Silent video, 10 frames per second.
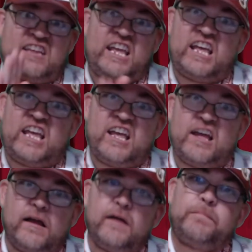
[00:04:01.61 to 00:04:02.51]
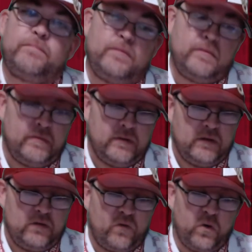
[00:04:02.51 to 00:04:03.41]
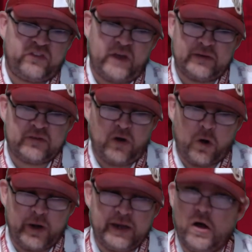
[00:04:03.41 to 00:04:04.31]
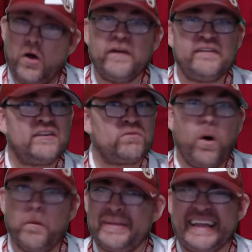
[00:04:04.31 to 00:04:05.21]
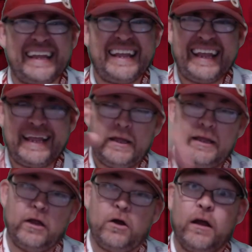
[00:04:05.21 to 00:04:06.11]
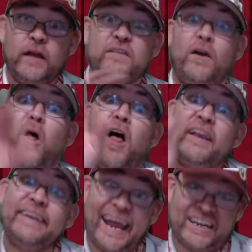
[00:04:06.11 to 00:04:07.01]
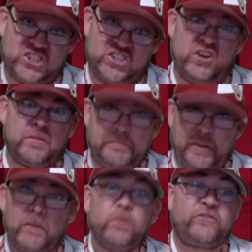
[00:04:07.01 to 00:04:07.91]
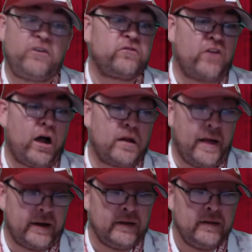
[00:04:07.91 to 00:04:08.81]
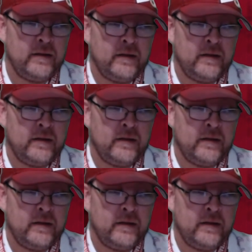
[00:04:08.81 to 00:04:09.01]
Of course, you guys already know that this won't be here till next year, but we'll still talk about it.